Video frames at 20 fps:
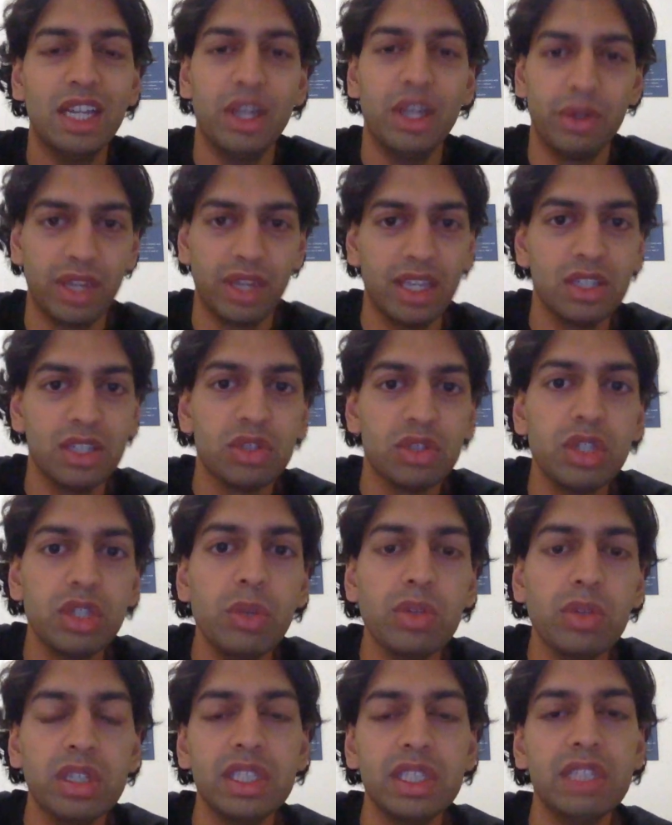Okay, so you
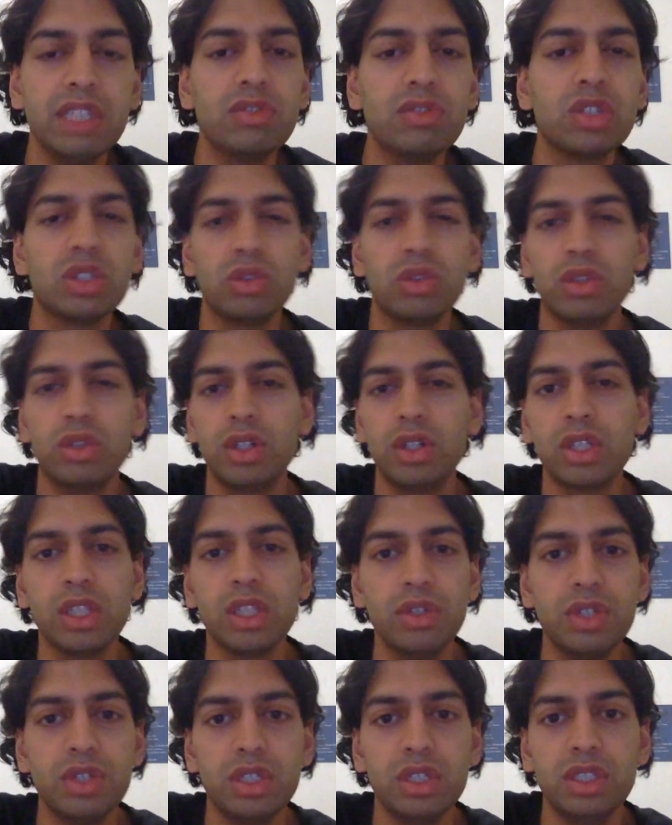want to live sort of
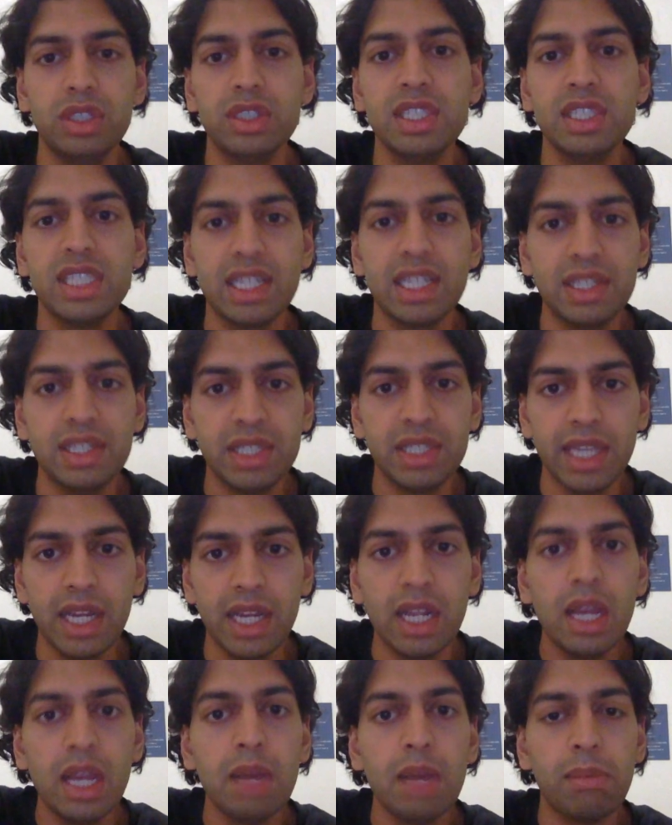closer to the
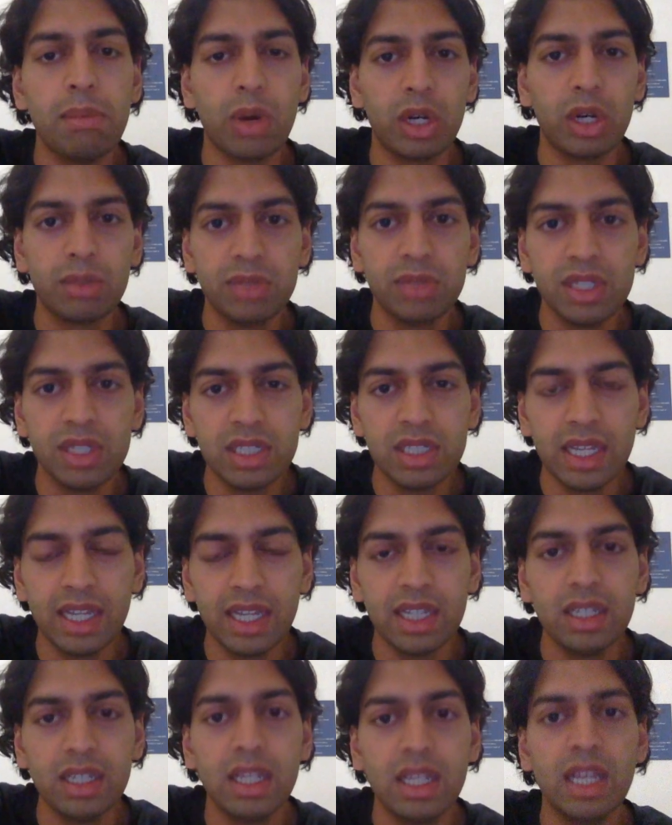Sunset, Park
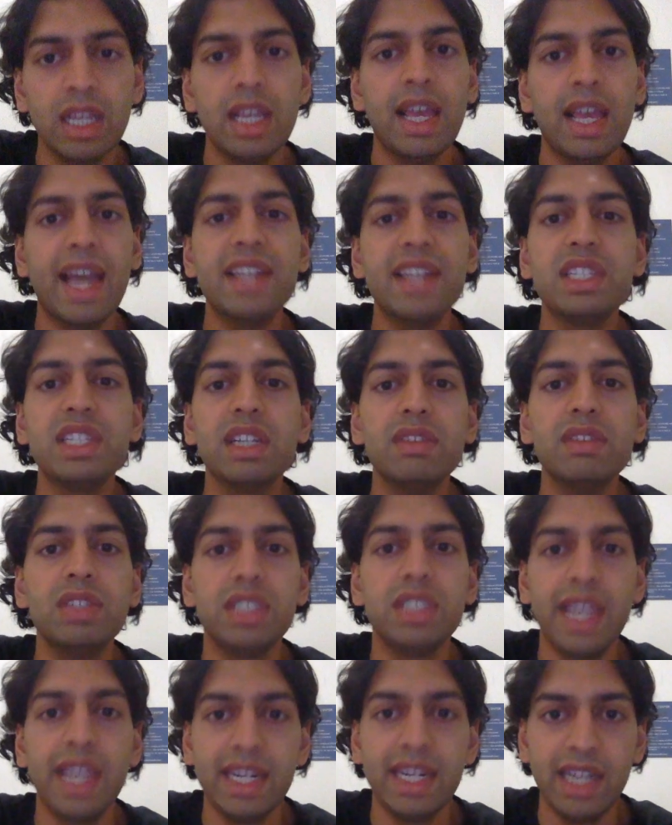Merced, SF
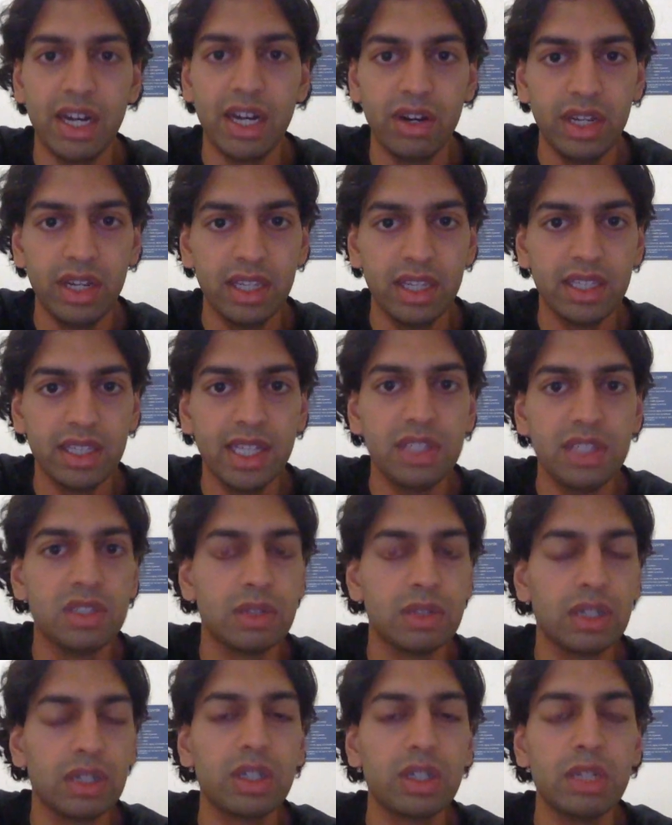State area.
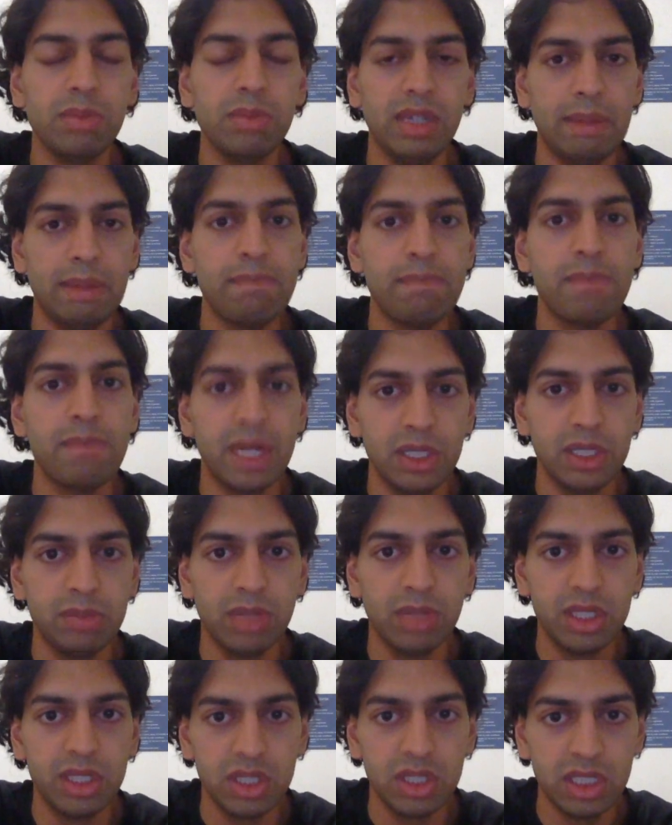That's going to be much,
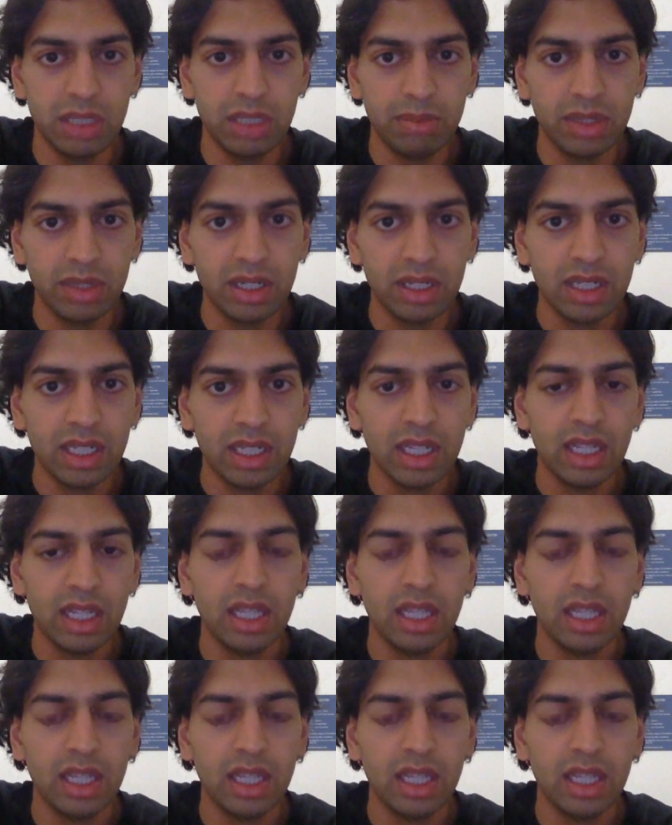much cheaper.